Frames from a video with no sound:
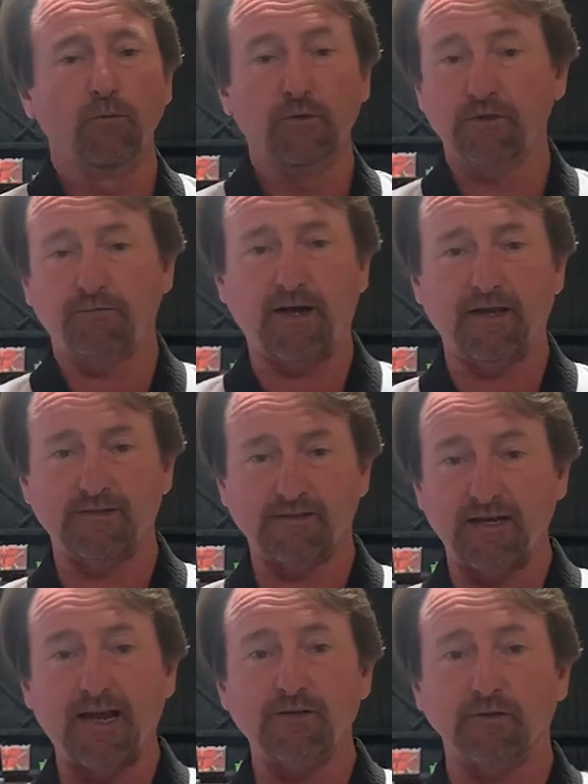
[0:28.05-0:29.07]
which is fine. That's
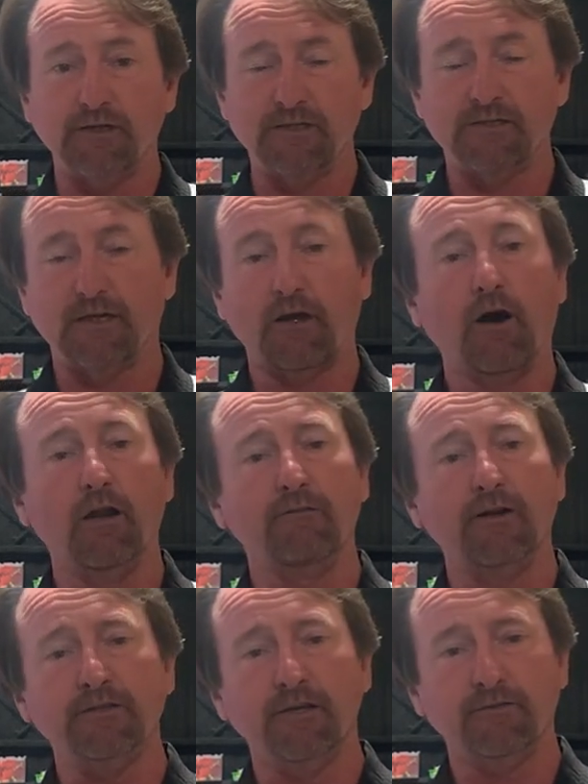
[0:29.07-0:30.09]
a natural instinct. All of
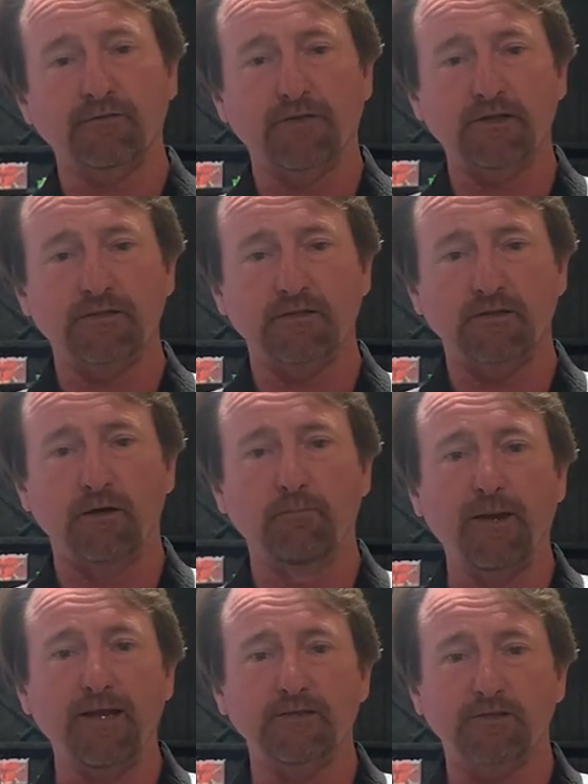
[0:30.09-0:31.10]
our self-defenses are
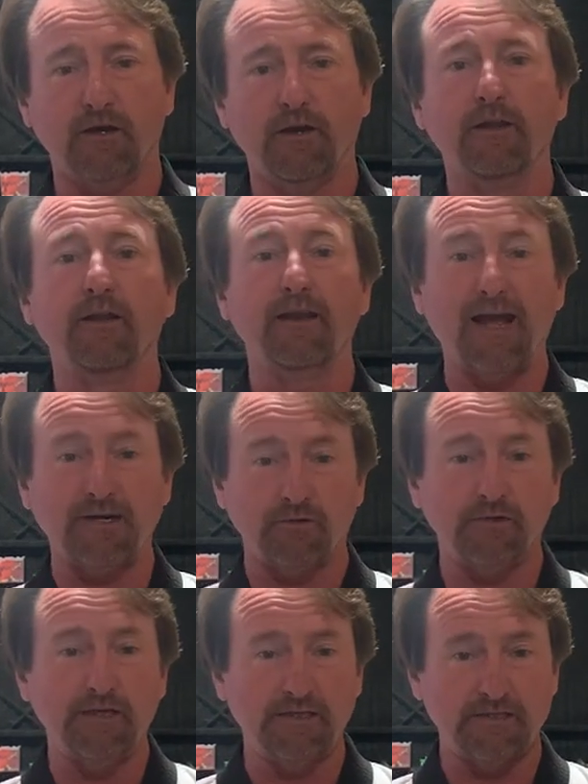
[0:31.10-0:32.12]
based on the
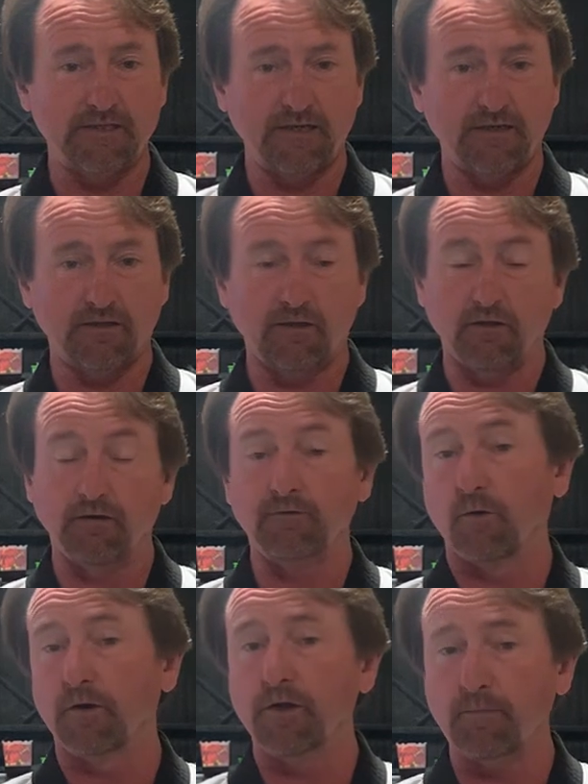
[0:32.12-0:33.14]
natural instinct of
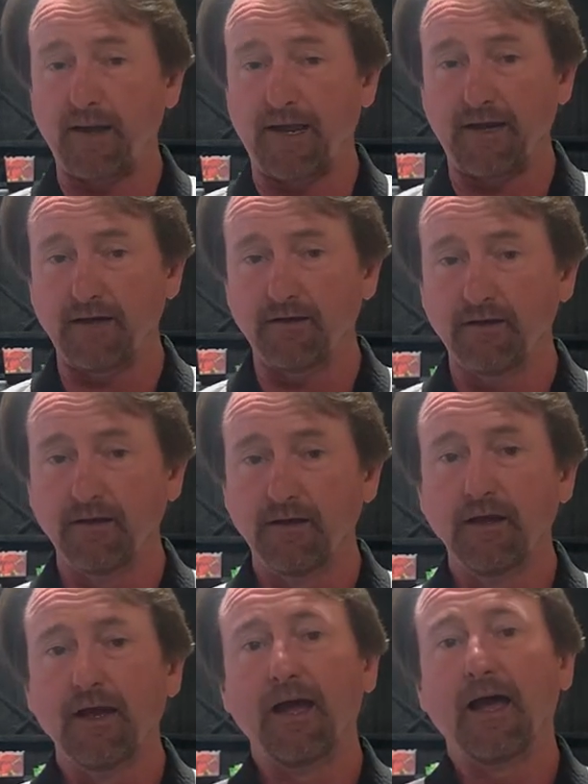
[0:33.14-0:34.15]
going to the pain,
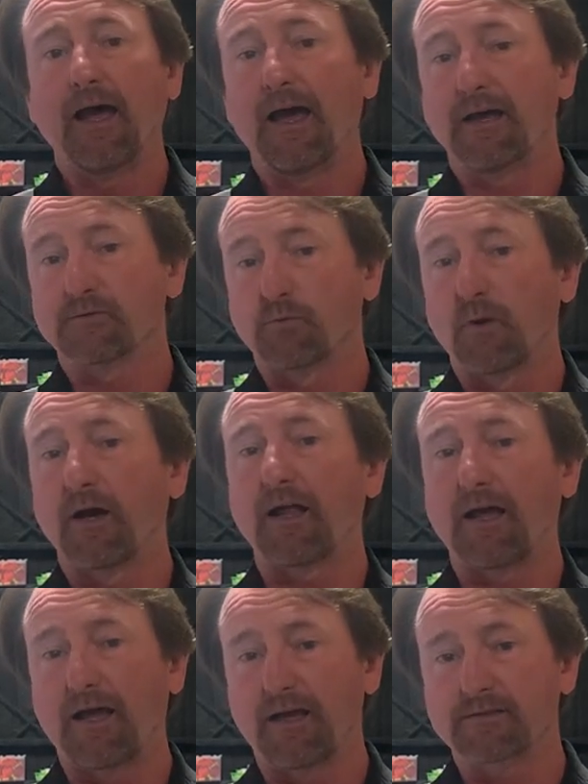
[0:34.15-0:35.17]
as well
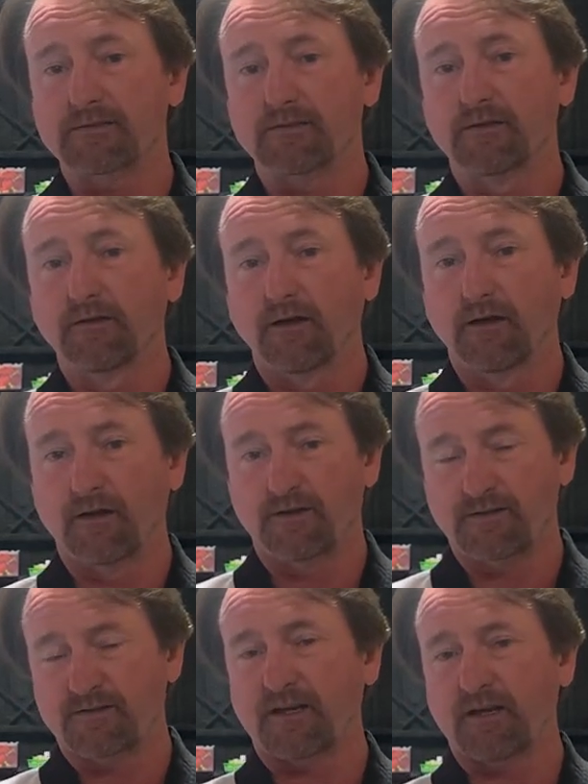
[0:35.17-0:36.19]
as a
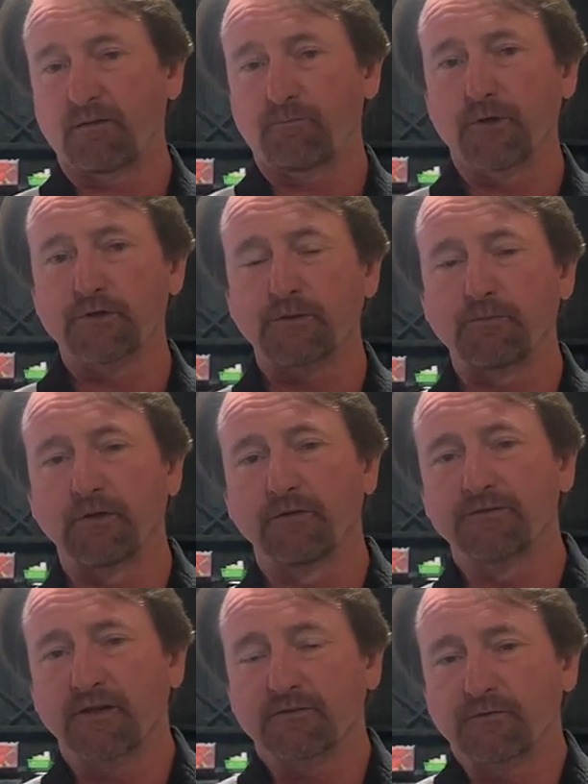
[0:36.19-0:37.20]
second principle
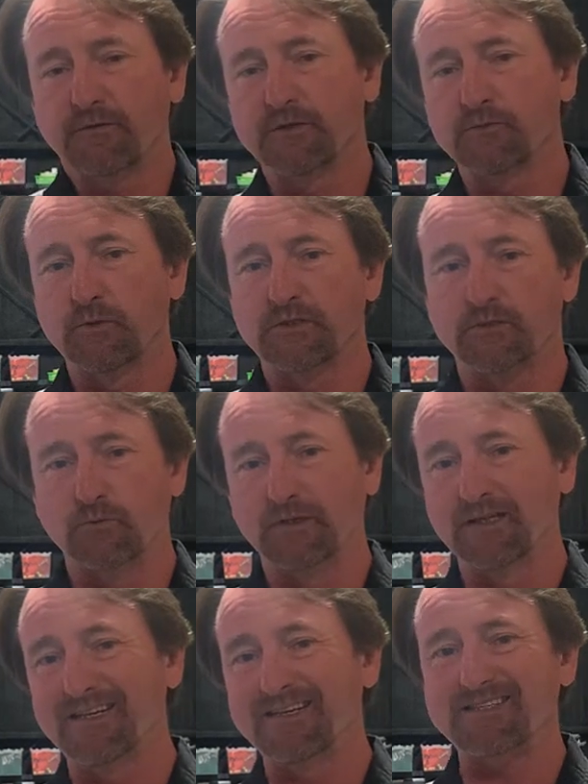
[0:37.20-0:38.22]
of self-defense, which is
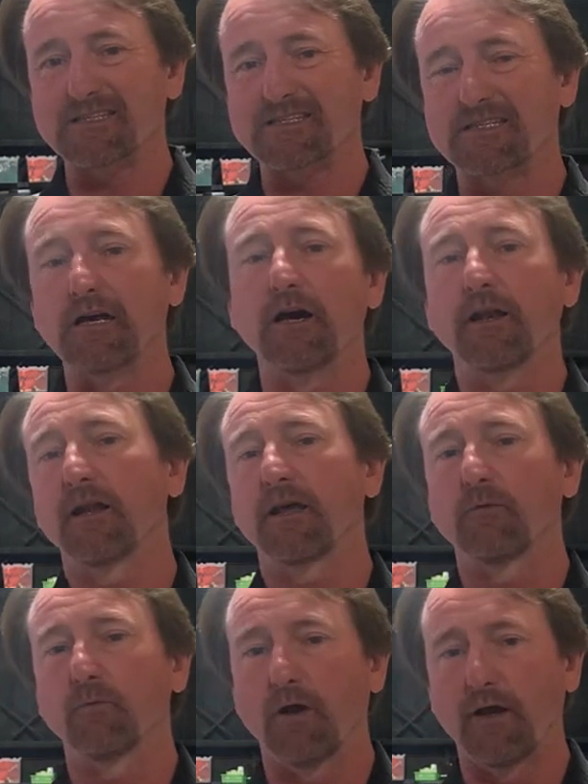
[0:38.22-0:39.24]
release, stun,
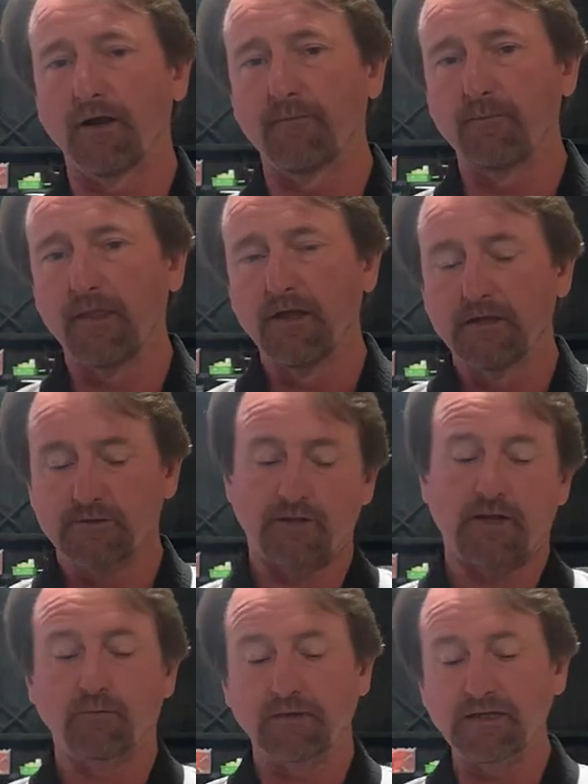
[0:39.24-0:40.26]
and run. So
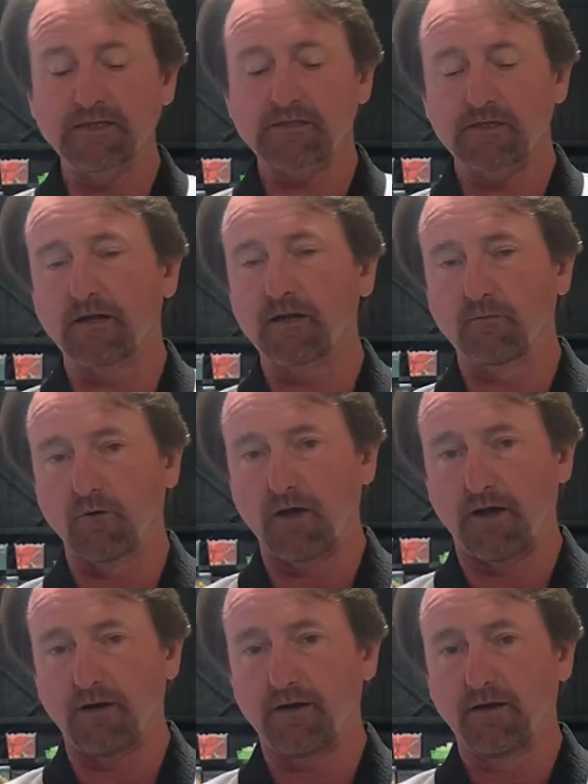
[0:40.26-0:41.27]
that release, stun, and
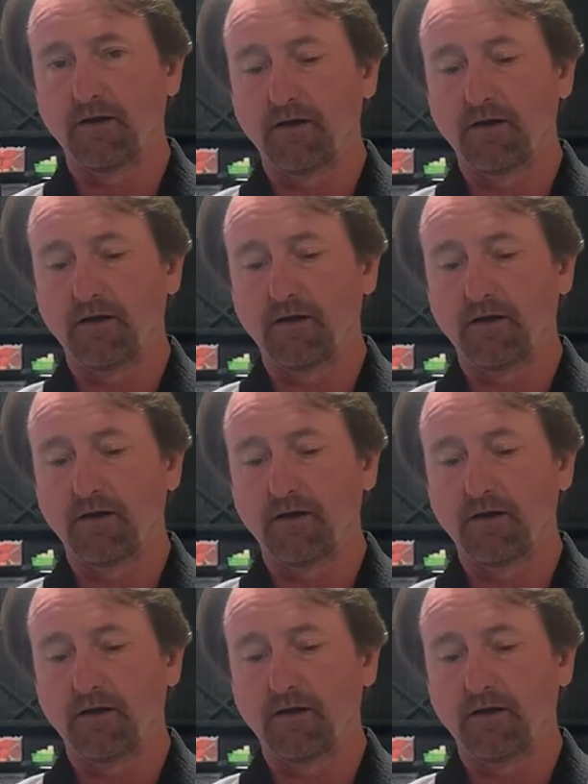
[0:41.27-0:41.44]
run